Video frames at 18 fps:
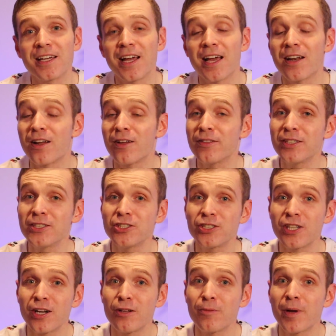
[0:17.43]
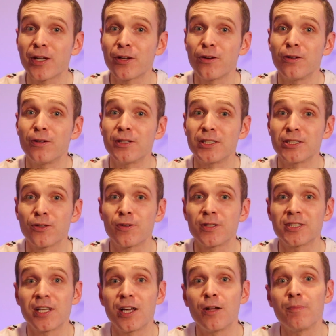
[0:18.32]
and on this channel my goal is
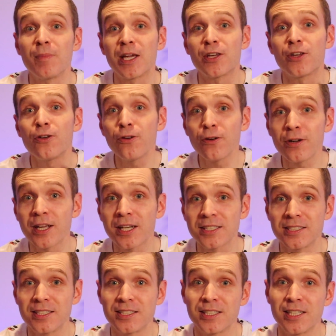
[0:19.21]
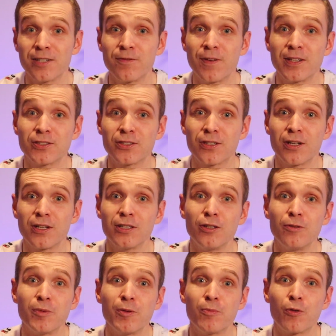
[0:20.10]
always to help make your next Disney adventure a
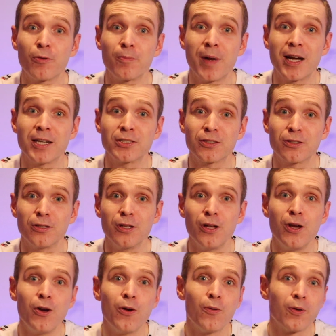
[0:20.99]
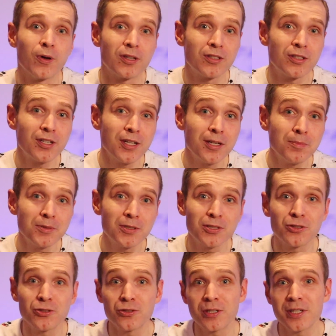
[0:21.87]
little bit more magical, with
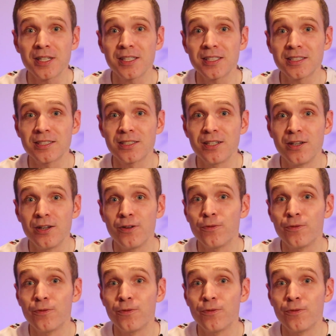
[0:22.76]
tips, tricks,